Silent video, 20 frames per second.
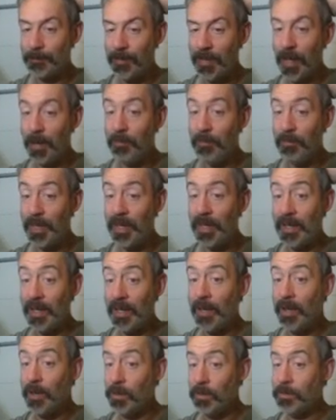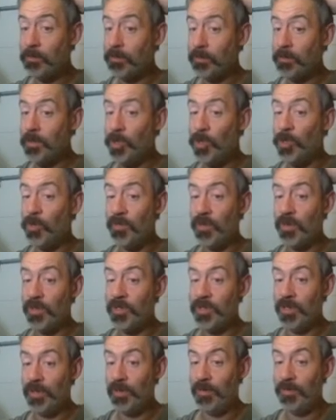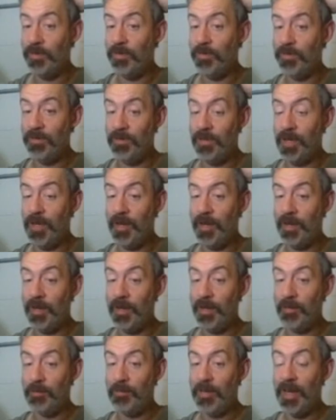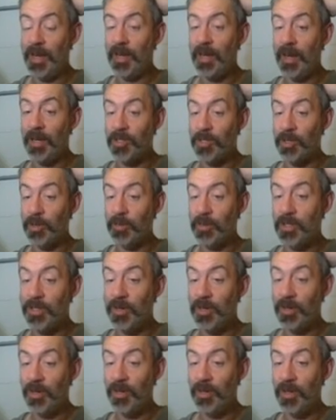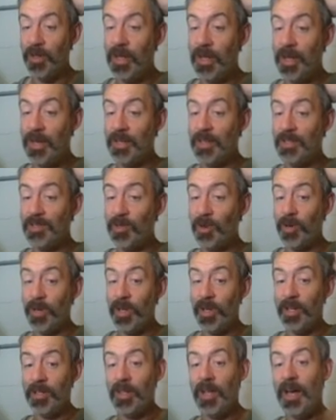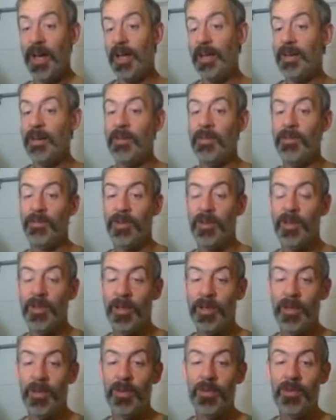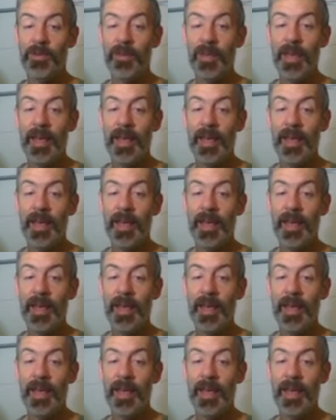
a big universe of pedagogical material that's already online for you to use.